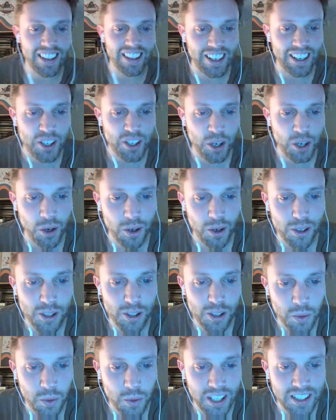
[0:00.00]
it
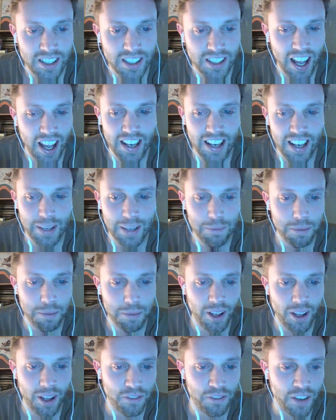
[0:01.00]
occurs when a tiny
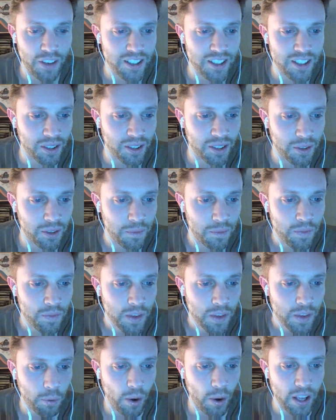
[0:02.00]
blood vessel
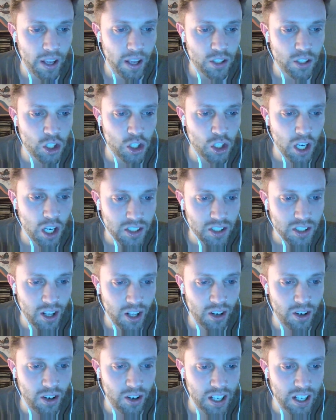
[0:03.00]
breaks just
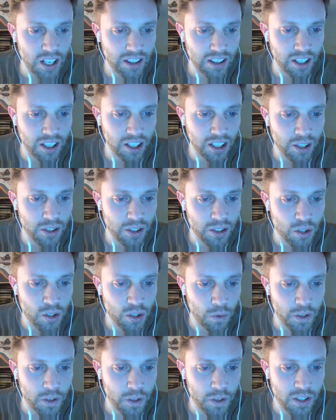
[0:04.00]
underneath the clear
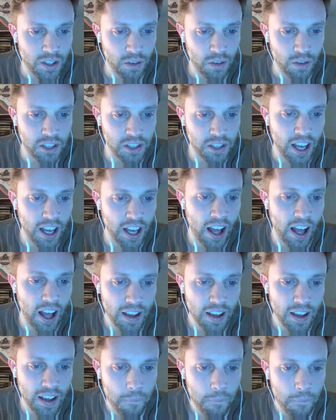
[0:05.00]
surface of the
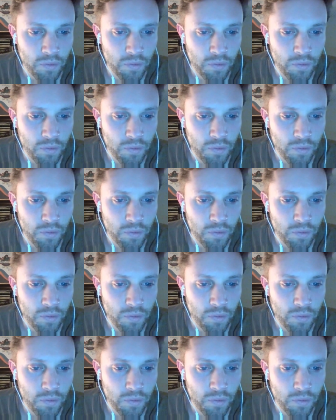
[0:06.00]
eye.